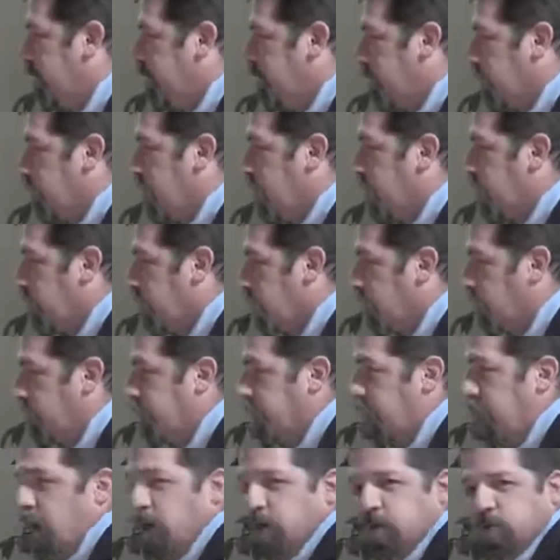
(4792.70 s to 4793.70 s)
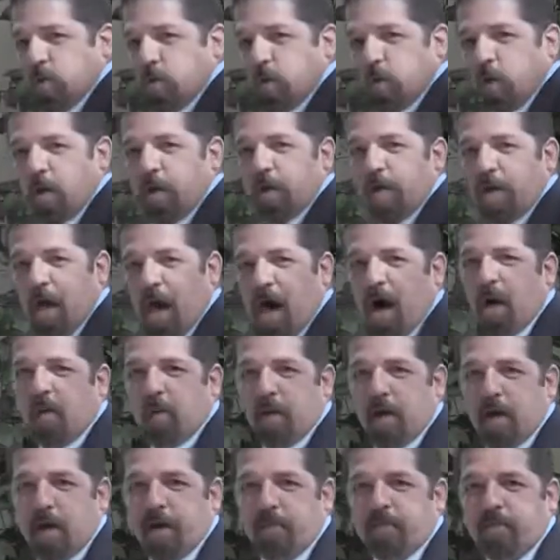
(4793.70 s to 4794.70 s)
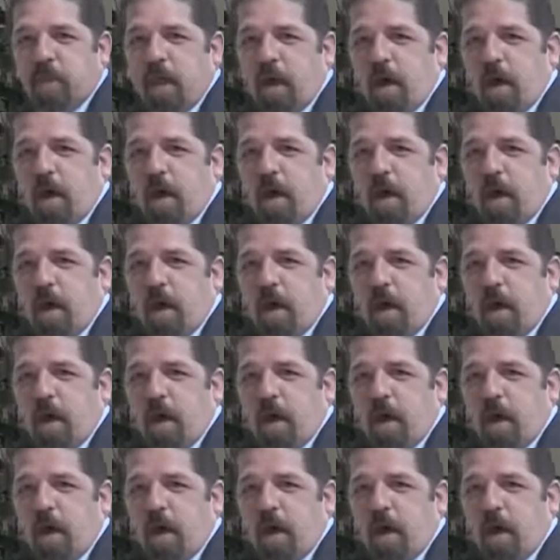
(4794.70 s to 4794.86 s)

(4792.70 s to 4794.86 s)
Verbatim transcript: The word Lord there is the word Yahweh.